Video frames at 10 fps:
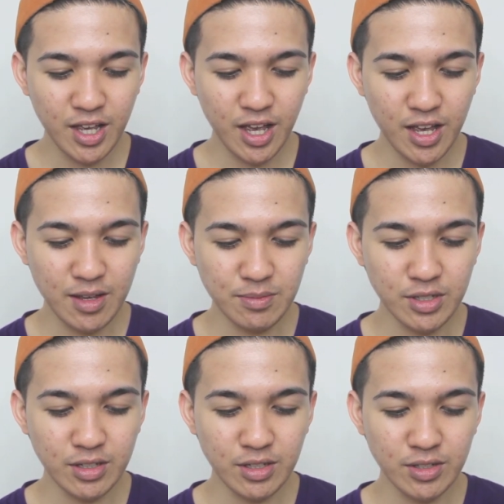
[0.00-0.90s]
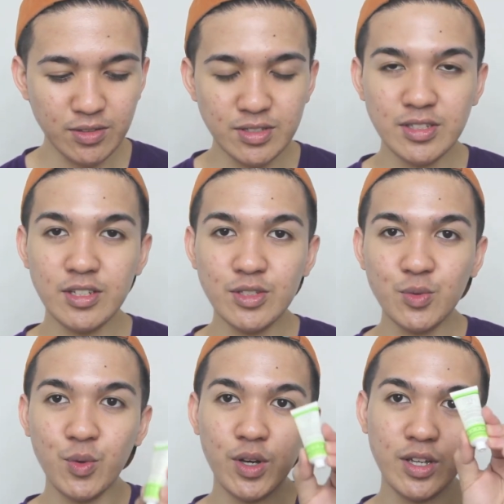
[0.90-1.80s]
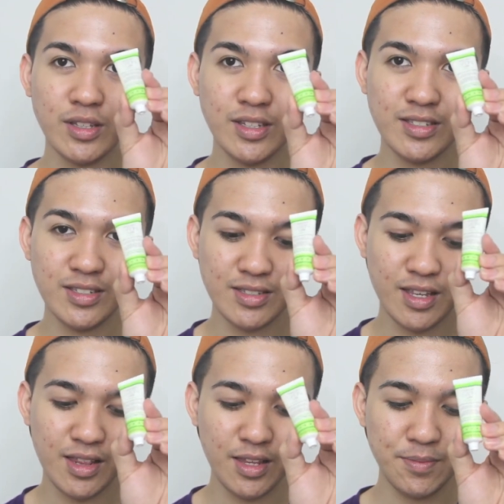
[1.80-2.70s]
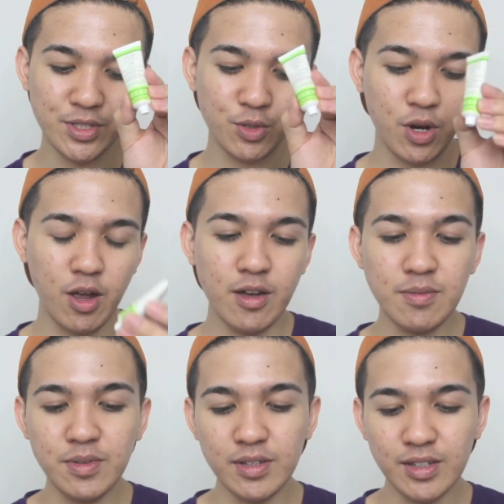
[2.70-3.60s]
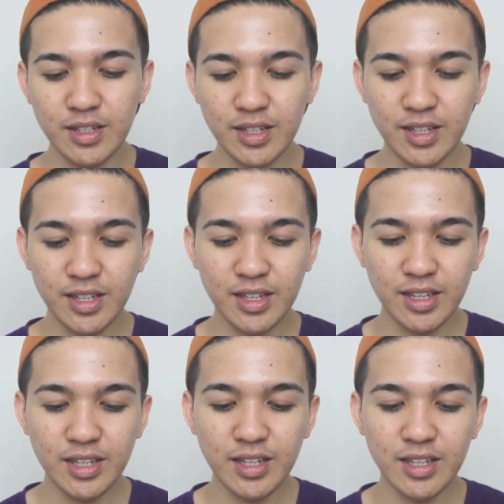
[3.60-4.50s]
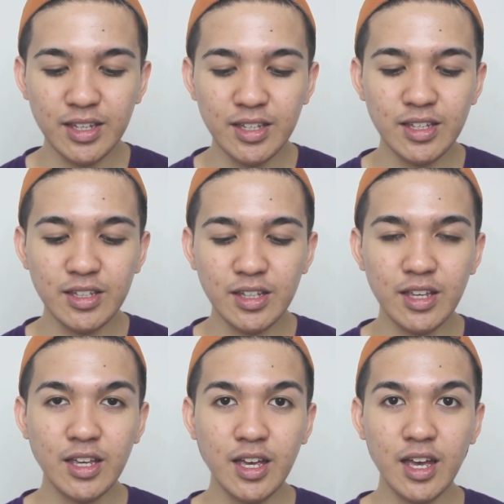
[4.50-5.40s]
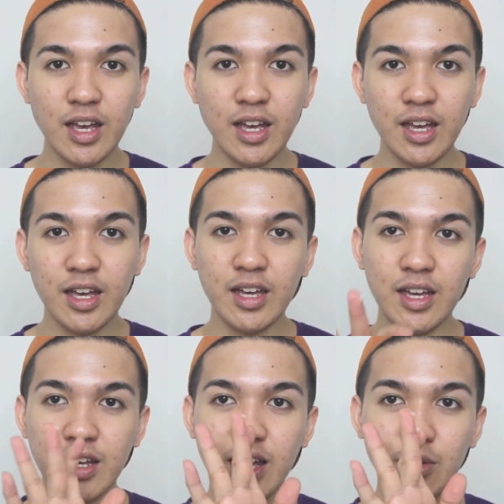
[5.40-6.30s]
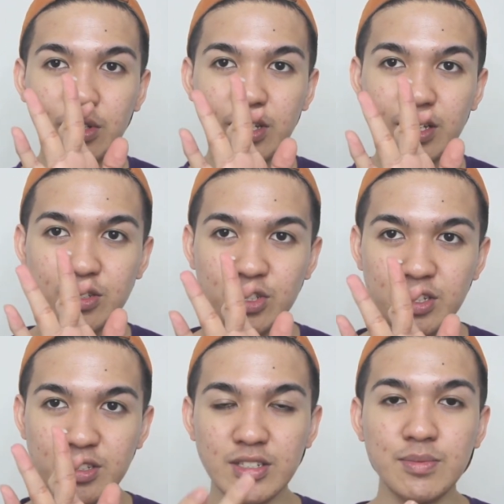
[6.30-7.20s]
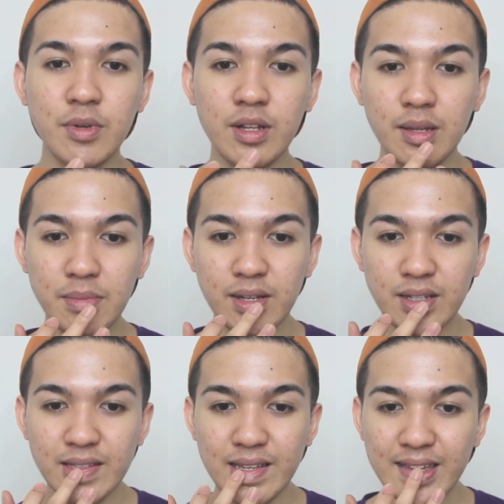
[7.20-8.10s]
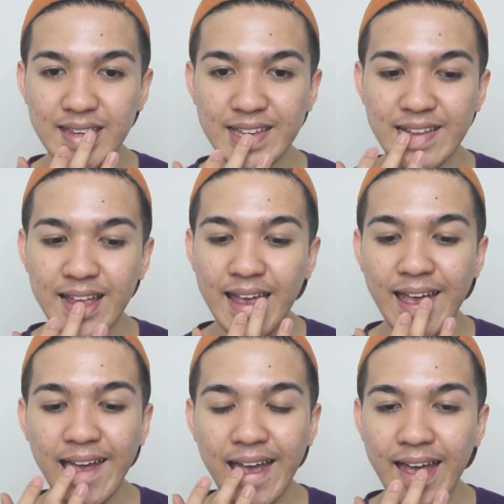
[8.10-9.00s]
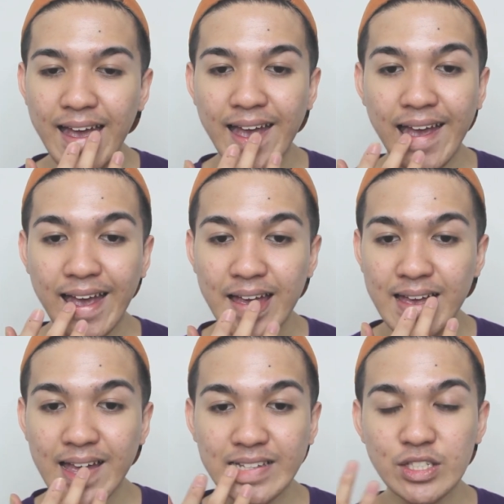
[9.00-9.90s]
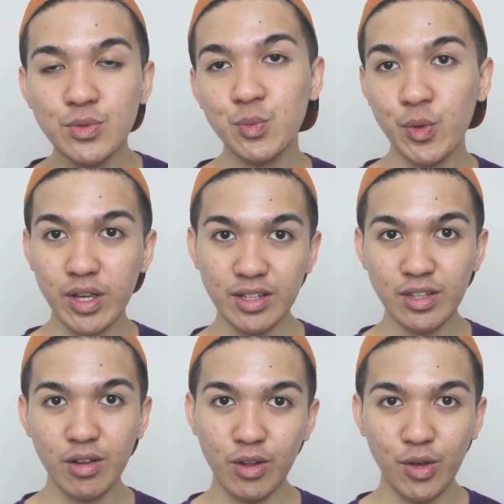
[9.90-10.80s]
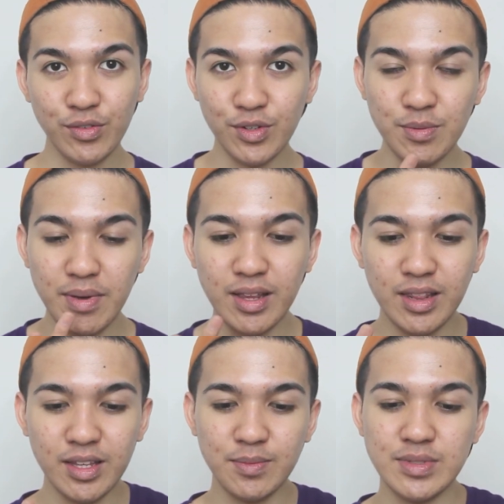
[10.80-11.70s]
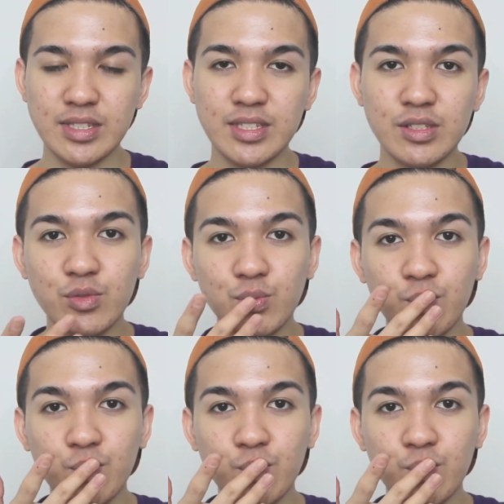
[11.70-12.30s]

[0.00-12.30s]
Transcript: I'm gonna use this one. This is a lip scrub. And I will get just a small amount and spread it all over my lips.